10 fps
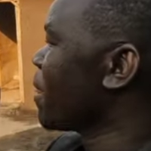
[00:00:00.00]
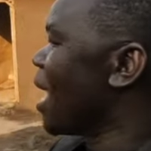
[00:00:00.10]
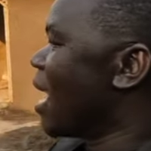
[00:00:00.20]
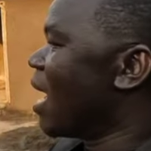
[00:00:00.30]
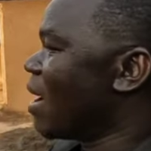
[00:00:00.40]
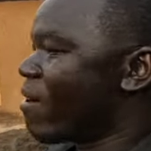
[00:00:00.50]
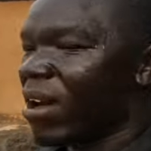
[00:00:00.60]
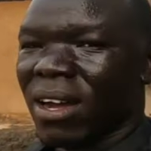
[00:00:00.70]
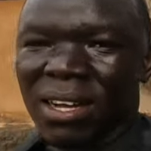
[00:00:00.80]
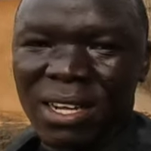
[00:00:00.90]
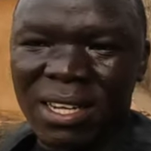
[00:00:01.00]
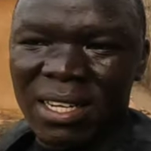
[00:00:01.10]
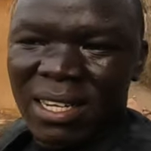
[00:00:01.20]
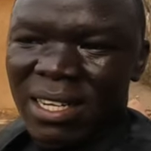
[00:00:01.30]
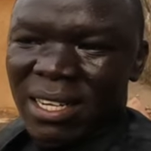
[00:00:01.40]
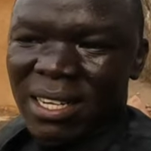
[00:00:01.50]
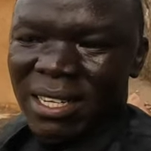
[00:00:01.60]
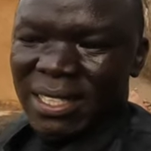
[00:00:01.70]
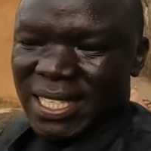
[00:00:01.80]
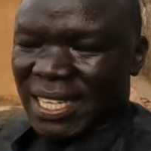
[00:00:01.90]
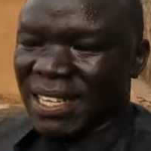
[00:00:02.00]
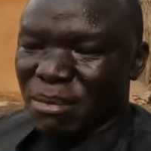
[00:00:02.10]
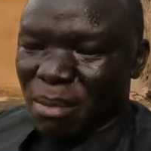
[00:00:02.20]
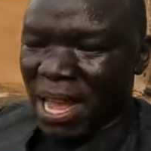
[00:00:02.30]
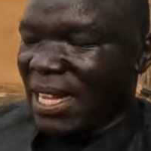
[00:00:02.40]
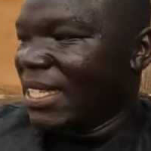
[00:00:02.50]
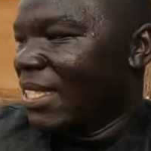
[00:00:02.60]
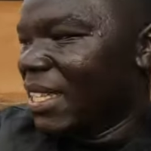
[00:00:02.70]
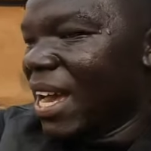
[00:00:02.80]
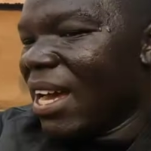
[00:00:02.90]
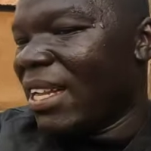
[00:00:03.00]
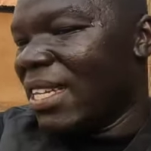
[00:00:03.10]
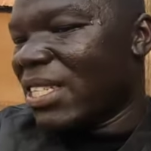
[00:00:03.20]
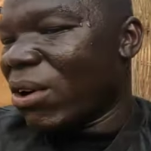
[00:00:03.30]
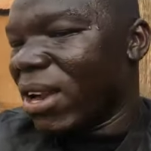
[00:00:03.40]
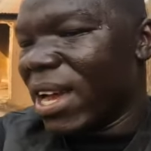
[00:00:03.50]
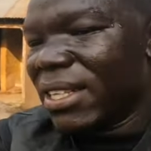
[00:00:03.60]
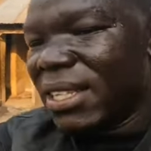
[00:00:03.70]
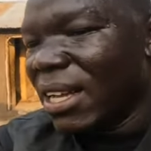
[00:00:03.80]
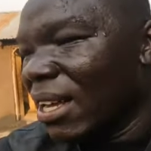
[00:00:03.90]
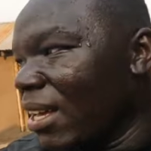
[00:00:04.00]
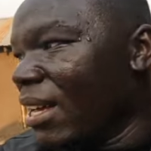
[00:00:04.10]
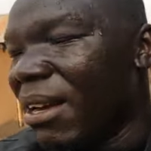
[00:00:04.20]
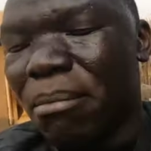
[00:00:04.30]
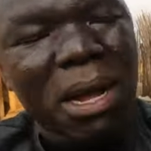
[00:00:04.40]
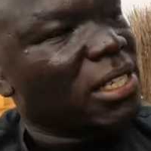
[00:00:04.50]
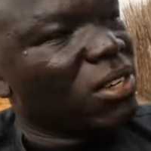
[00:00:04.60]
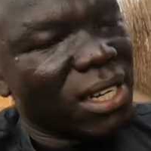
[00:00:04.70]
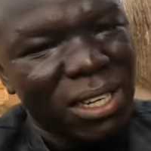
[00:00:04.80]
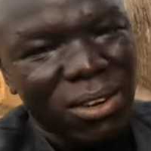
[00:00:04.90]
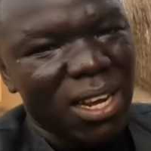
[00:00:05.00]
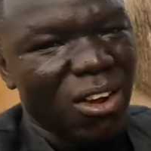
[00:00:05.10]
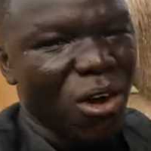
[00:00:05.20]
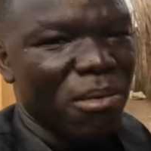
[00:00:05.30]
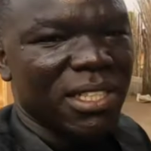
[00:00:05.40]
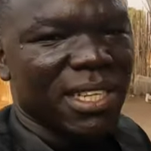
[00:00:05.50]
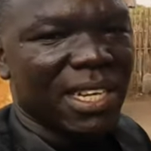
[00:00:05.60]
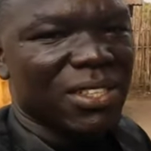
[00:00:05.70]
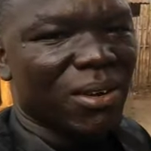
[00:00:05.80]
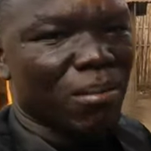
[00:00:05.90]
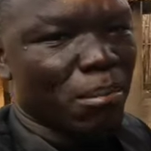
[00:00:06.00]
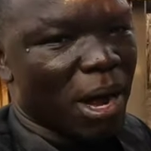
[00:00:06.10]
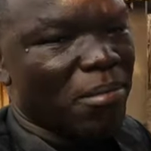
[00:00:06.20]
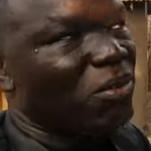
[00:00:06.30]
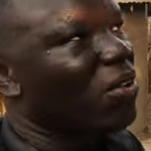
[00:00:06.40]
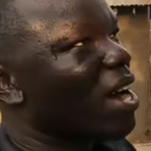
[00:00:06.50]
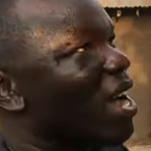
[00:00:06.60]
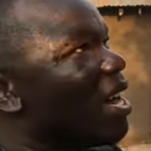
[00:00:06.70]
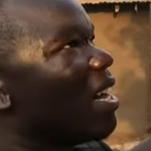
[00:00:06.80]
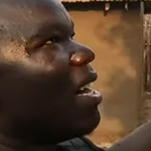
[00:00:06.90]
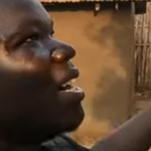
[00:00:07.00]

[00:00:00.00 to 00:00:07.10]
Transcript: uh see, man. Yeah, let's connect, mention it on the comment section. Barbed wire,